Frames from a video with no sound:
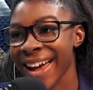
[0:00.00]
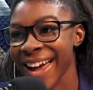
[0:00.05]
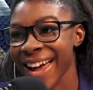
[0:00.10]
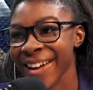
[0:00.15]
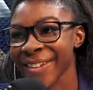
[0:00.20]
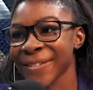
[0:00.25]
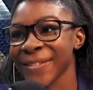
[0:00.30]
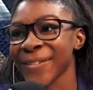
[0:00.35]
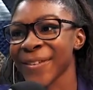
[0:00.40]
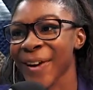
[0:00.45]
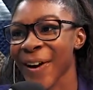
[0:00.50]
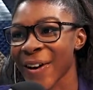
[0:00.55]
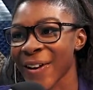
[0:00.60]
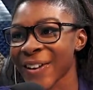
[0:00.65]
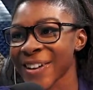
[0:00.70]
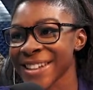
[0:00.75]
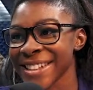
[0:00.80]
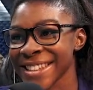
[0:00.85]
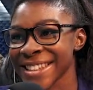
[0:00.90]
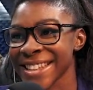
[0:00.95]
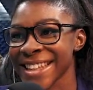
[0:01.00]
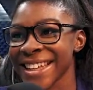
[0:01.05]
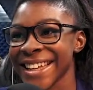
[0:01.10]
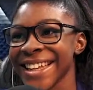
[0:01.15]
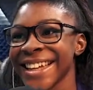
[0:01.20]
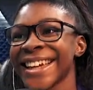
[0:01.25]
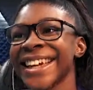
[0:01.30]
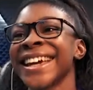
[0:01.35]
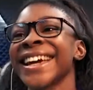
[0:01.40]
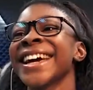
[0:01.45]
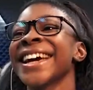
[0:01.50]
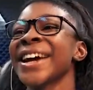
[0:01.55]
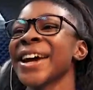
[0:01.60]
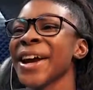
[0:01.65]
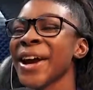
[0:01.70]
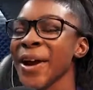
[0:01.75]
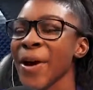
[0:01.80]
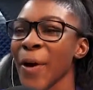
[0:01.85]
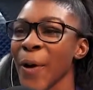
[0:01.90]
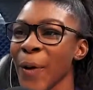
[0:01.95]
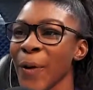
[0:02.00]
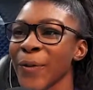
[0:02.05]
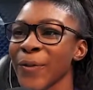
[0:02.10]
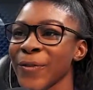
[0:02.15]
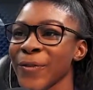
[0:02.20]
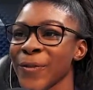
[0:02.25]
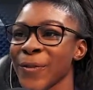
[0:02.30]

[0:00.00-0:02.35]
FRC, hope